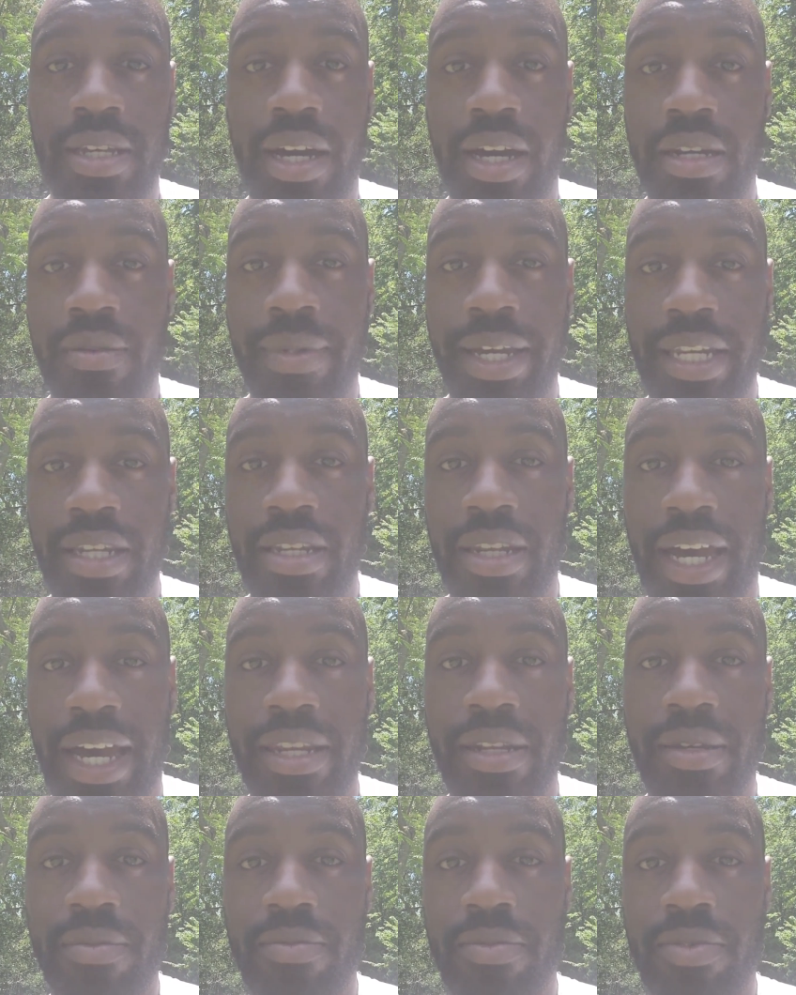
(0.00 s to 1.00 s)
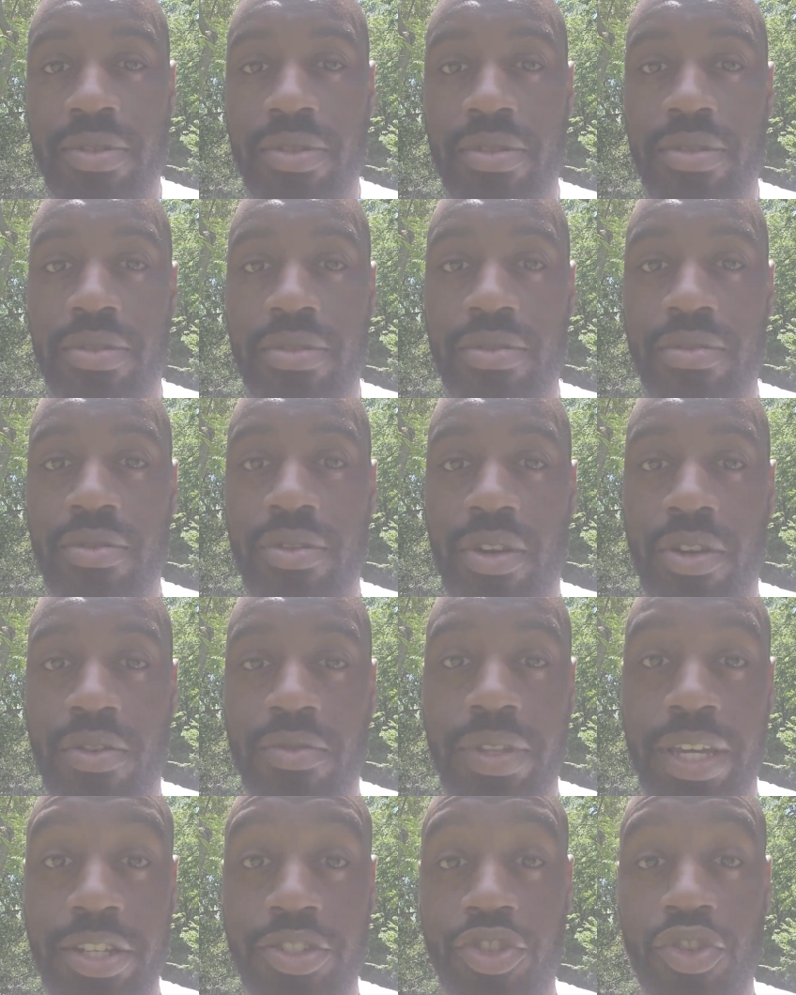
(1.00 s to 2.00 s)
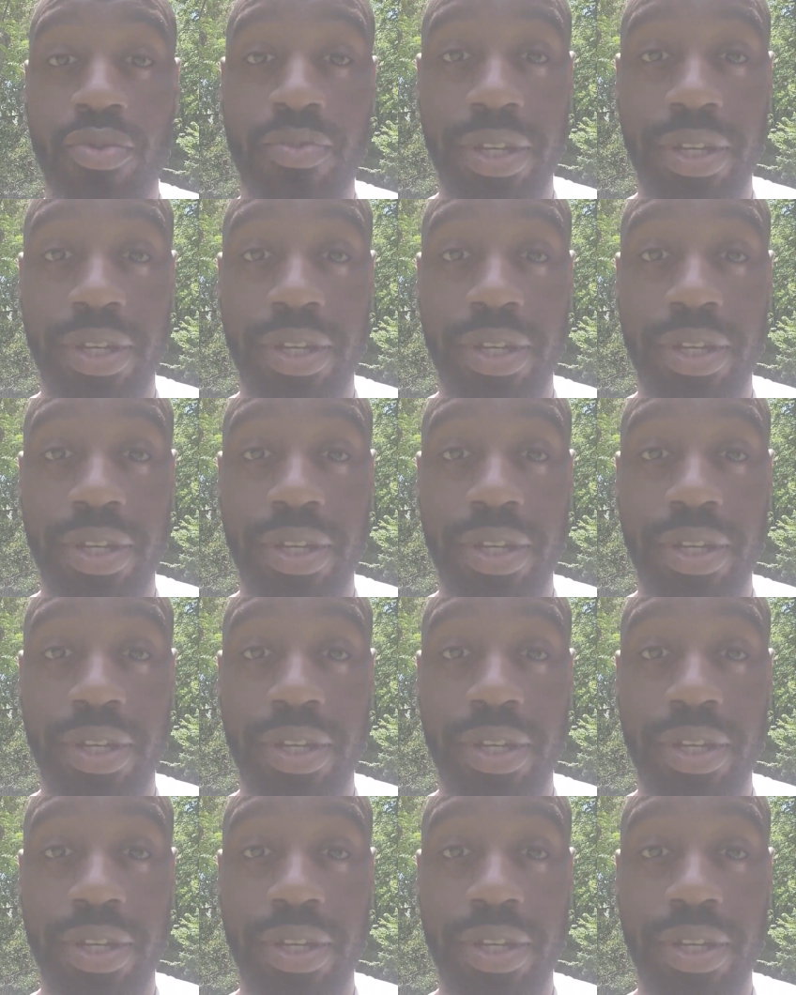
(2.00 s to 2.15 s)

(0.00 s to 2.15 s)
automated items you know that you